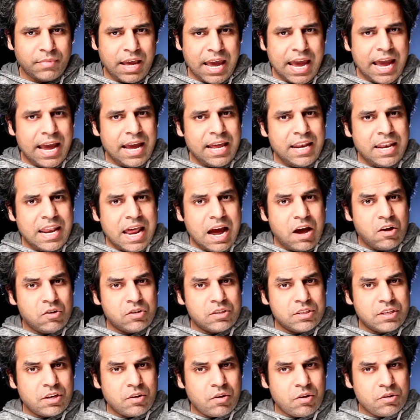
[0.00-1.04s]
And now
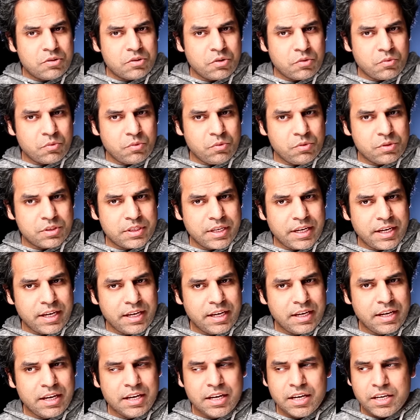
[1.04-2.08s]
Sun also rules
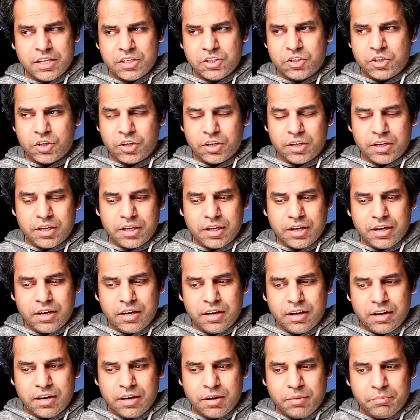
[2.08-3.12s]
a
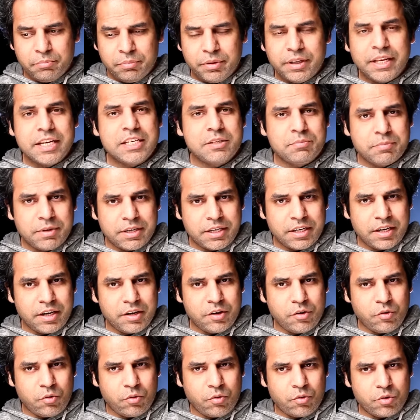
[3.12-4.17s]
certain placement
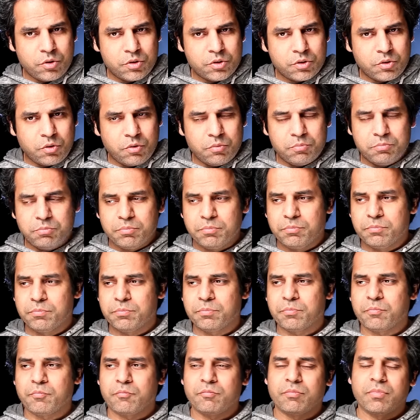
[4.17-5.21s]
in your horoscope.
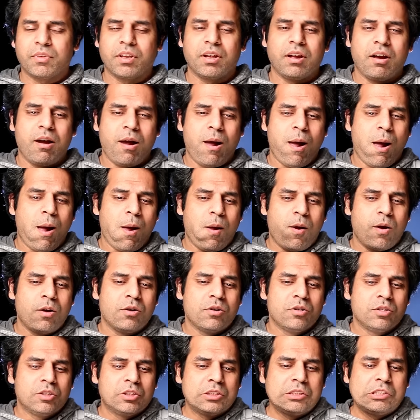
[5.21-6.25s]

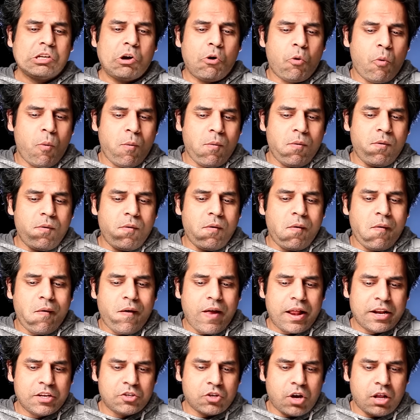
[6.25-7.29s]
So,
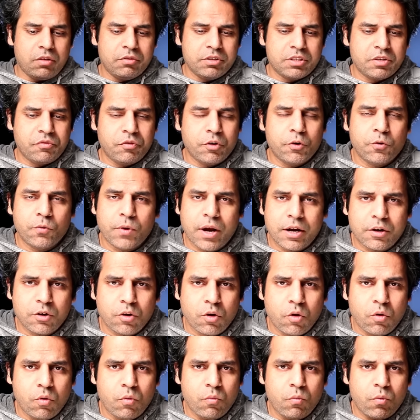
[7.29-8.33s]
as always, if you do not
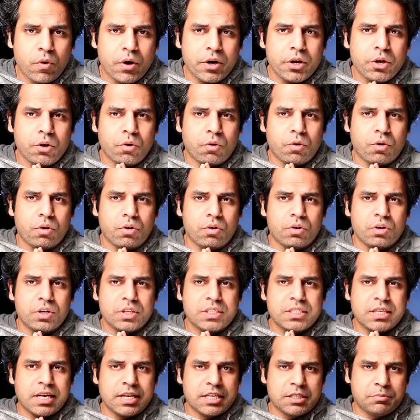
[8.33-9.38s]
know where your
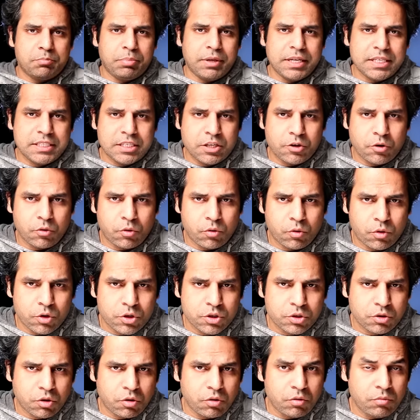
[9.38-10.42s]
Sun is placed in your
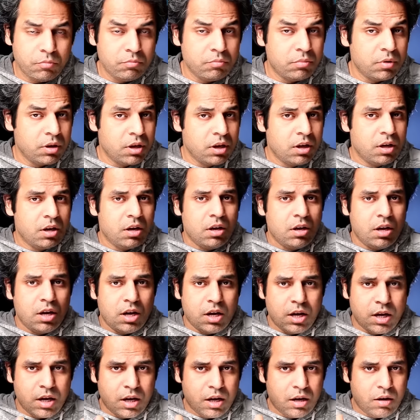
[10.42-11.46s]
horoscope,
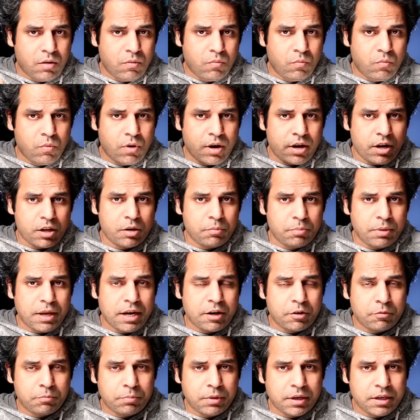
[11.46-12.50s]
what are the
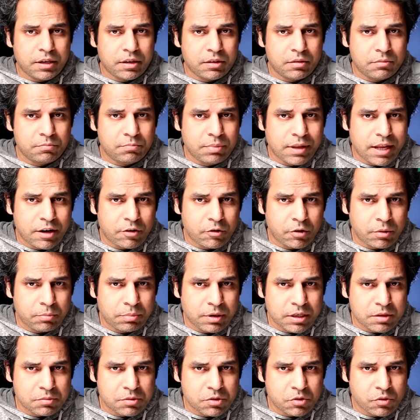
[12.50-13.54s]
planetary
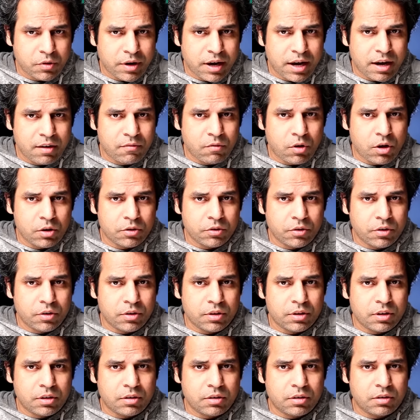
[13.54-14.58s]
placements you have, all
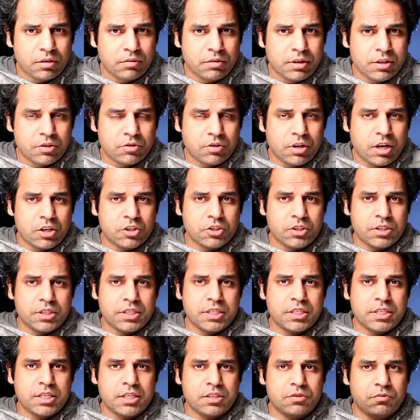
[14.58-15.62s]
your other astrological
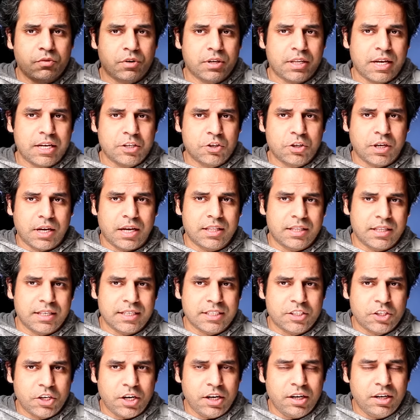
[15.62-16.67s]
details for that, check out the
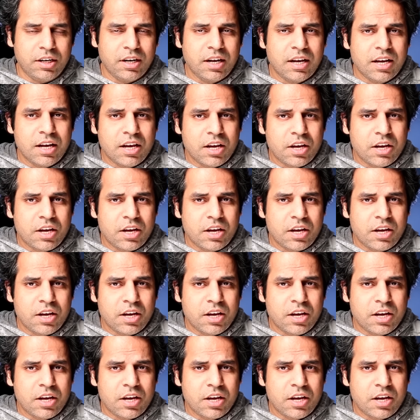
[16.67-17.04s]
links here.